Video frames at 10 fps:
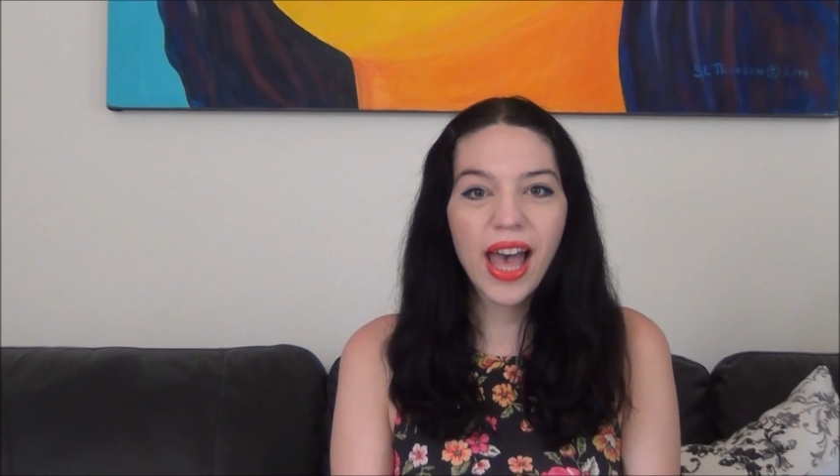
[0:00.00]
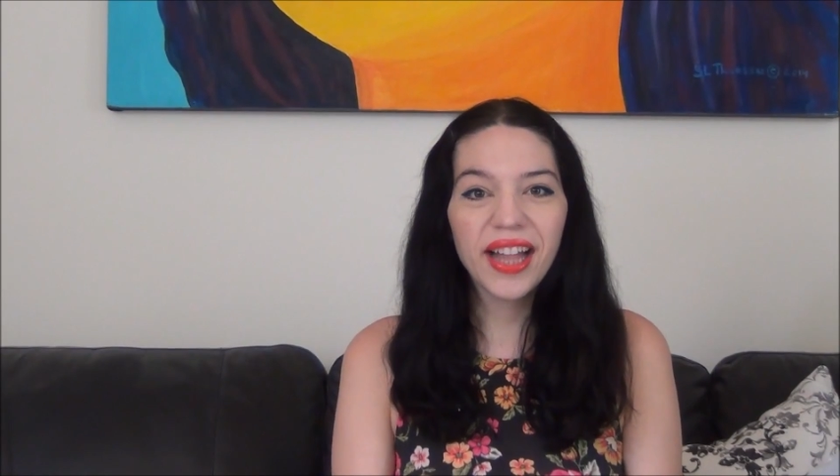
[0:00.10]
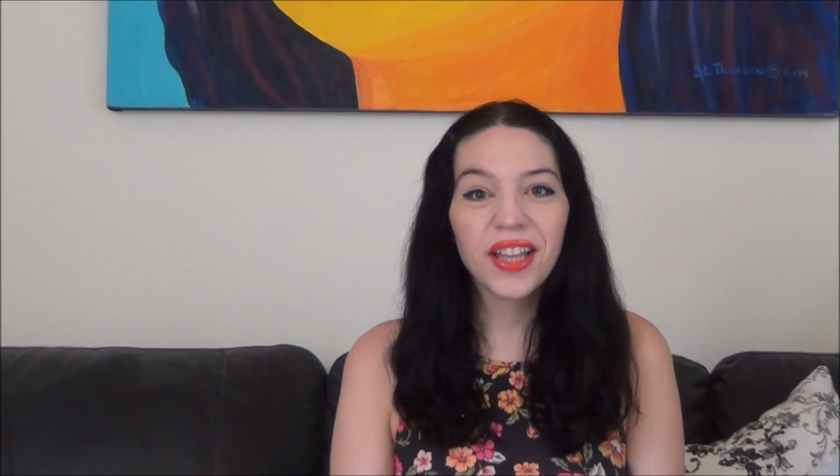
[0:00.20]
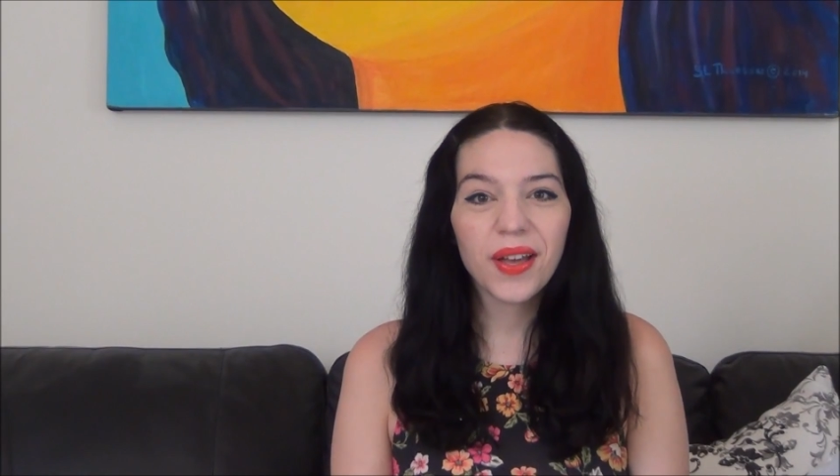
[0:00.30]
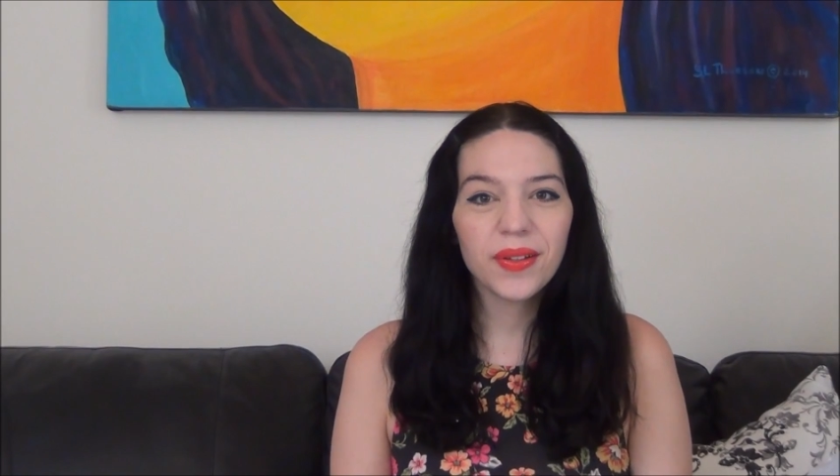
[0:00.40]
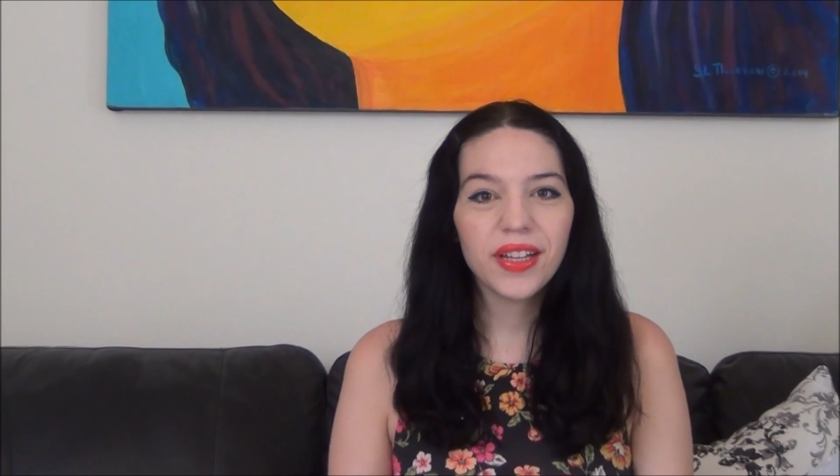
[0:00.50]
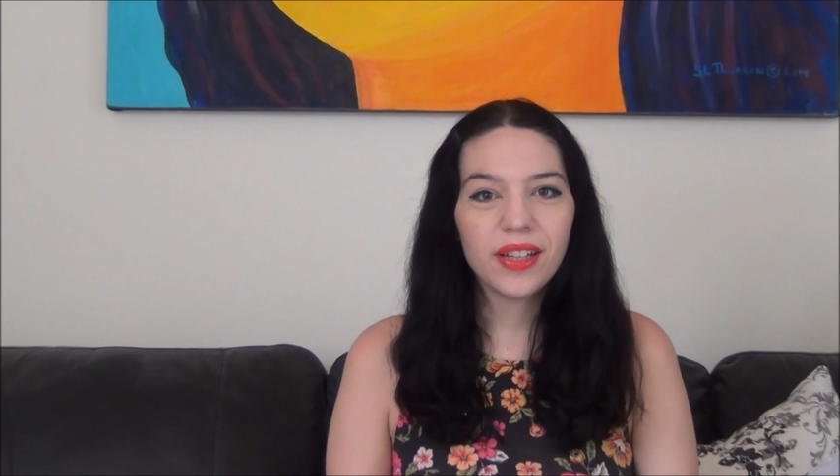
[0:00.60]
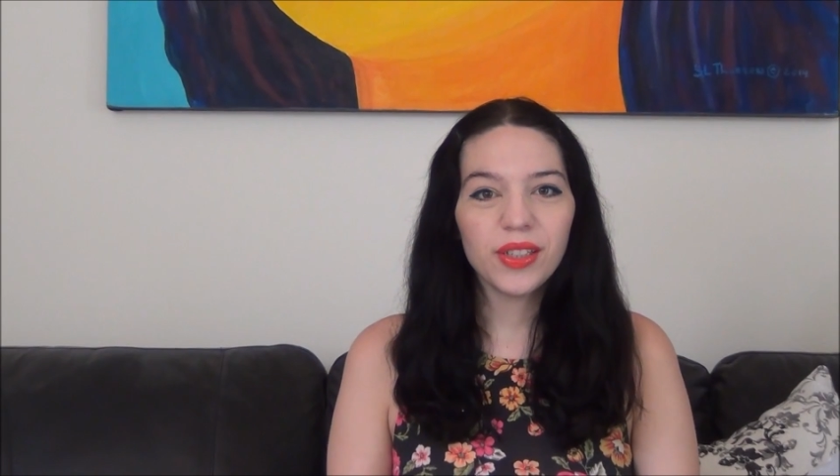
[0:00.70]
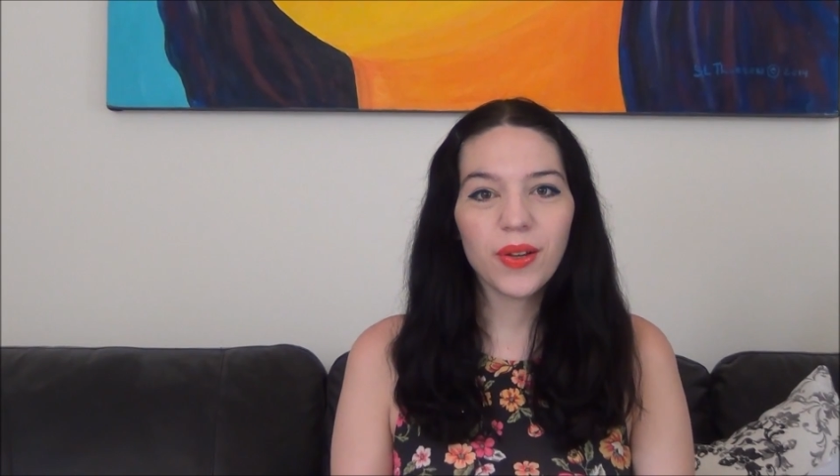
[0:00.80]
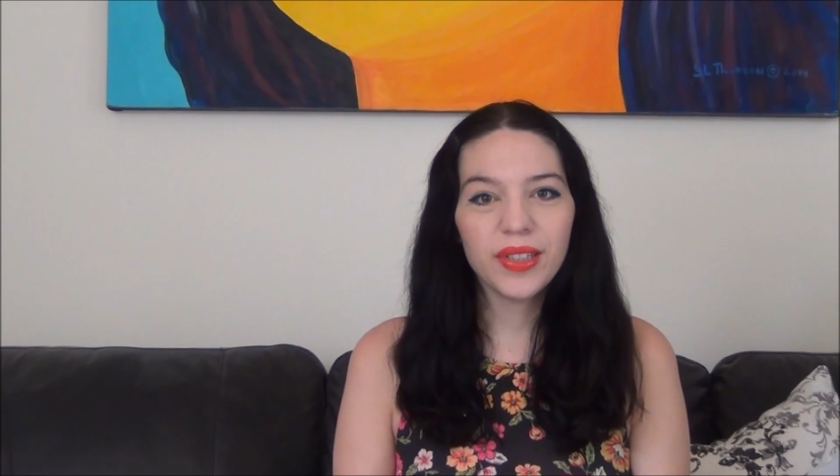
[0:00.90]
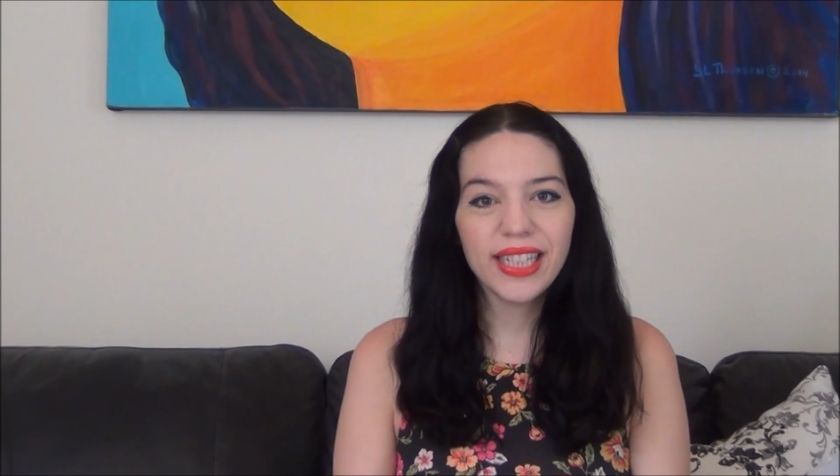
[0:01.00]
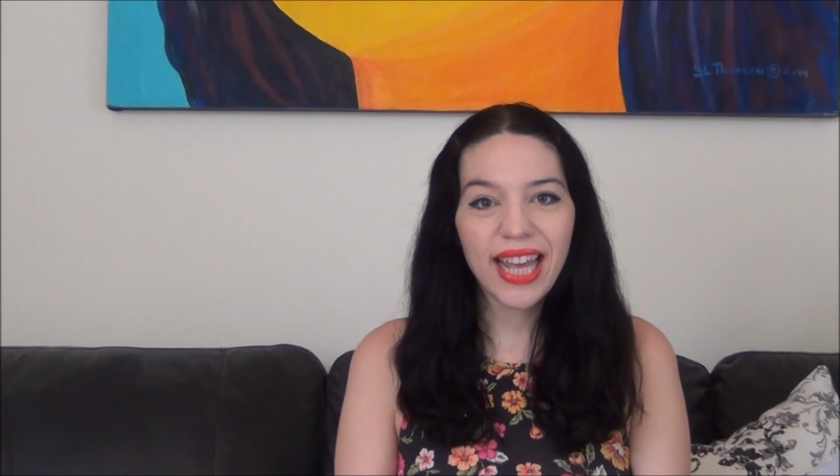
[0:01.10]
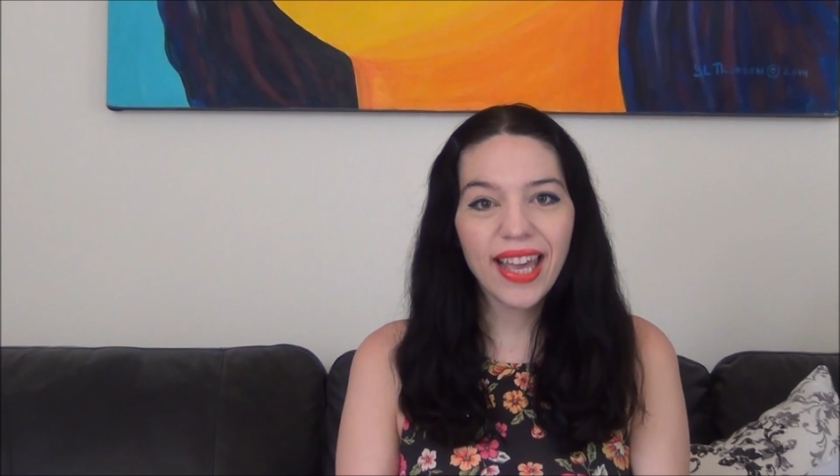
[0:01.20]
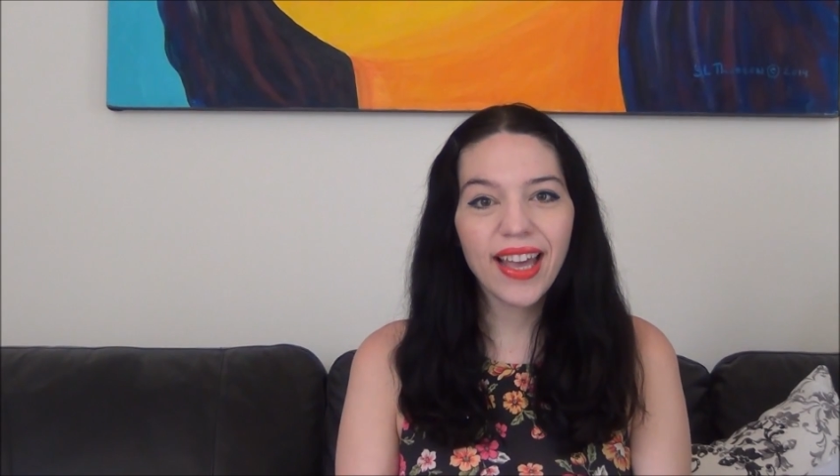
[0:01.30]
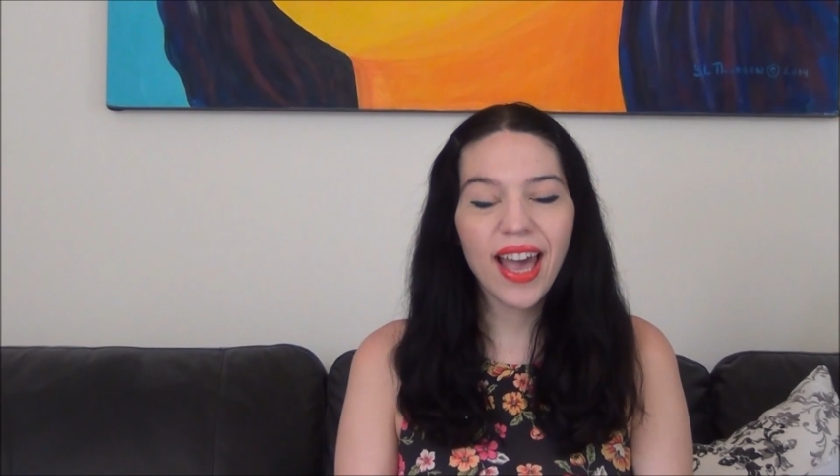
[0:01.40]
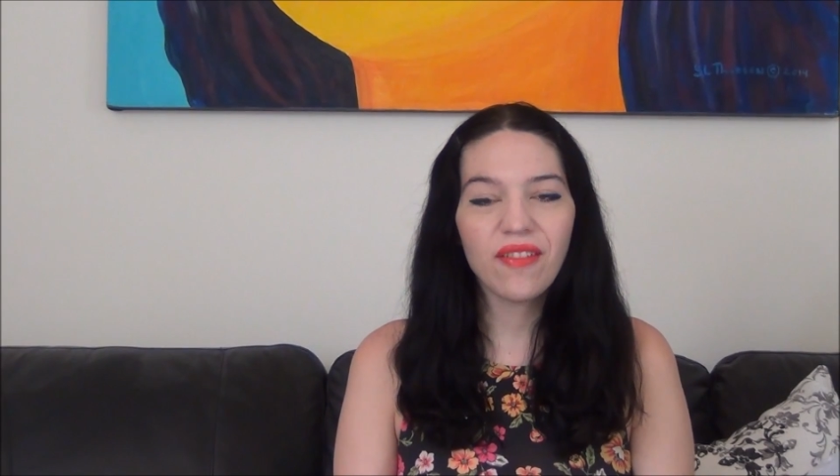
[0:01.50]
Hello, so today I